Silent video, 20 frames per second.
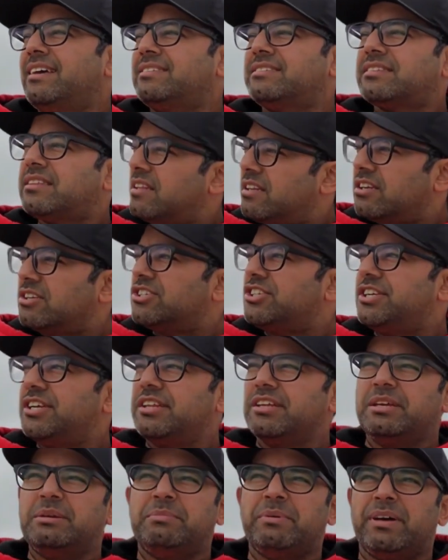It's a little
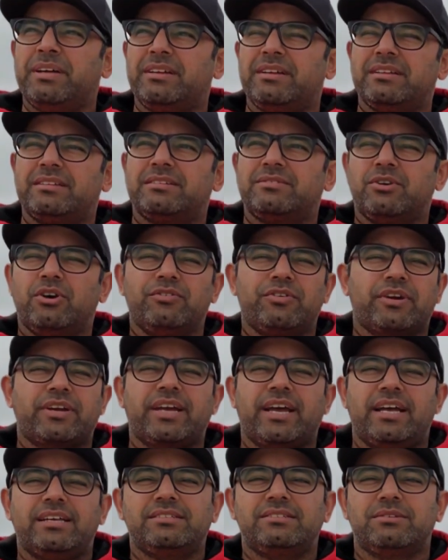chilly, but it's
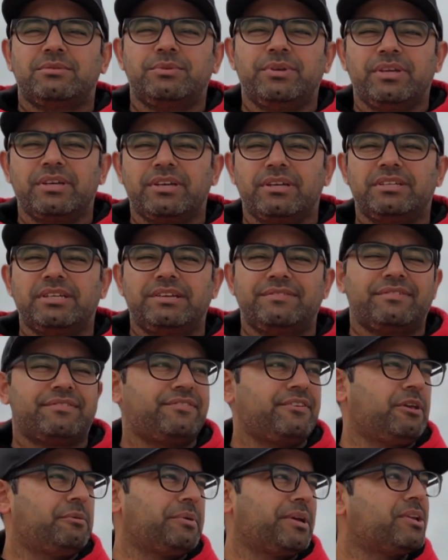overcast, so really good day for
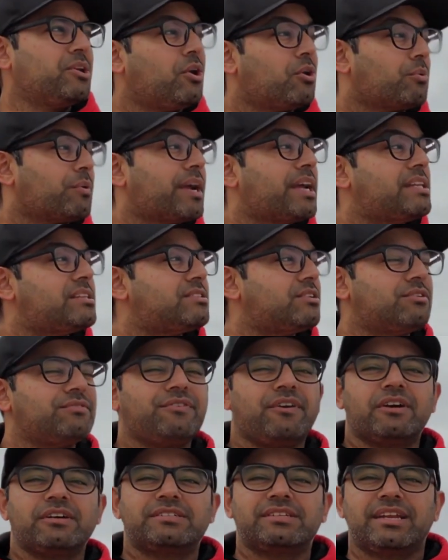filming. No rain so
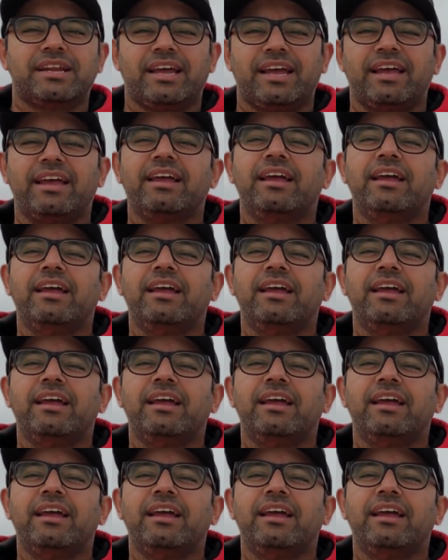far today.